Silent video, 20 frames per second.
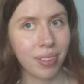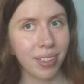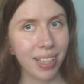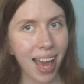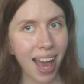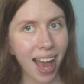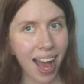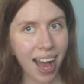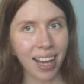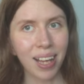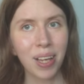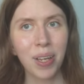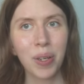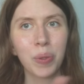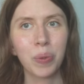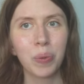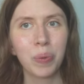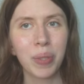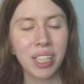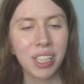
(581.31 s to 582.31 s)
yeah,
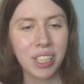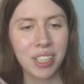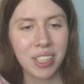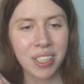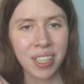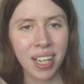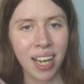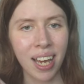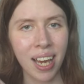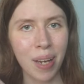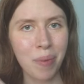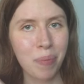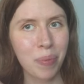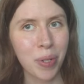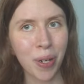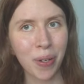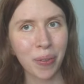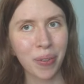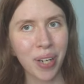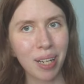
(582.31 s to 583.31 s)
which
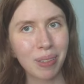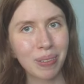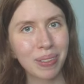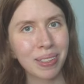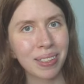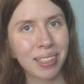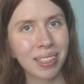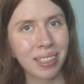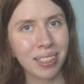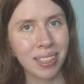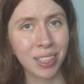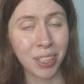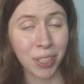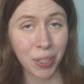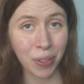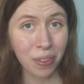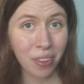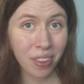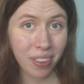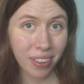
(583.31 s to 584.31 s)
programs did
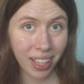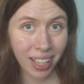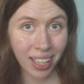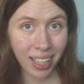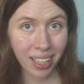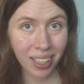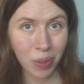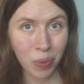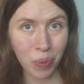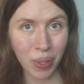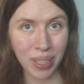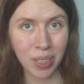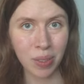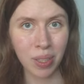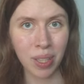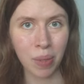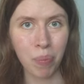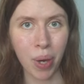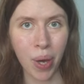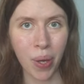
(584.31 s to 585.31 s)
you think
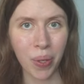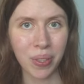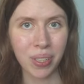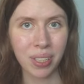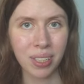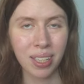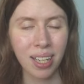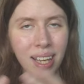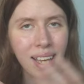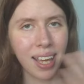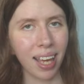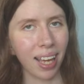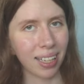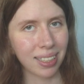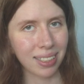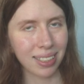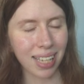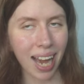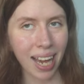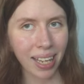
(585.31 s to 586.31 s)
was the most
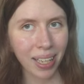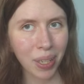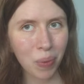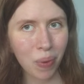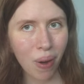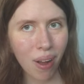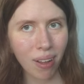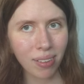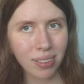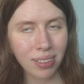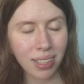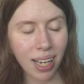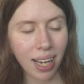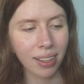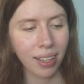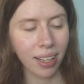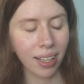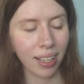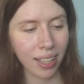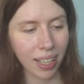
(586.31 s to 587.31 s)
exciting ones?
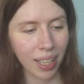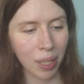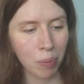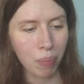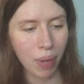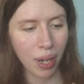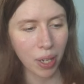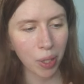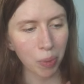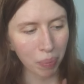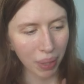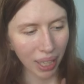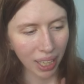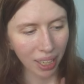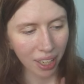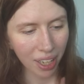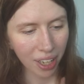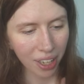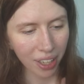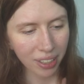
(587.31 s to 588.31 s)
I think, in my
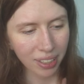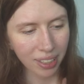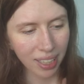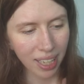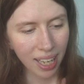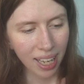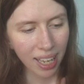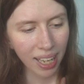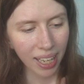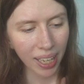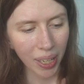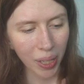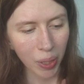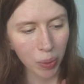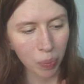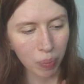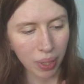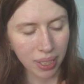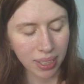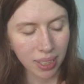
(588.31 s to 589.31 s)
opinion,
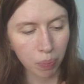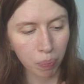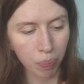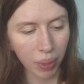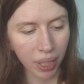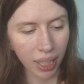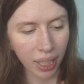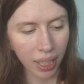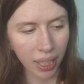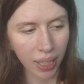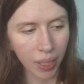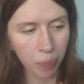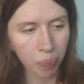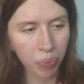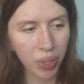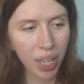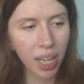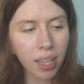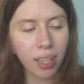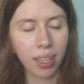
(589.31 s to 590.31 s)
it must be
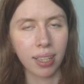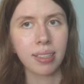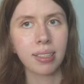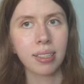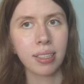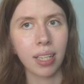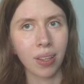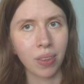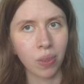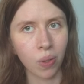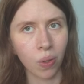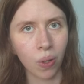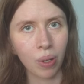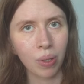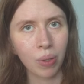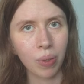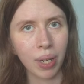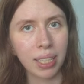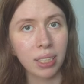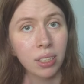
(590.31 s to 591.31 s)
Lindsay
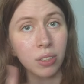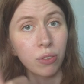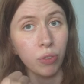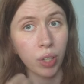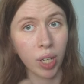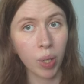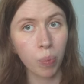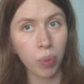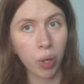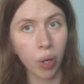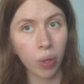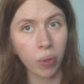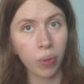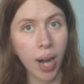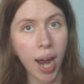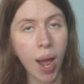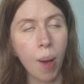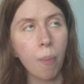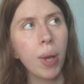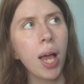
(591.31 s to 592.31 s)
Thorngren's free
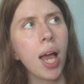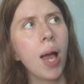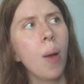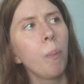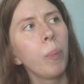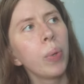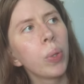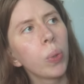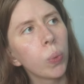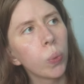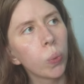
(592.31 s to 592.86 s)
program, but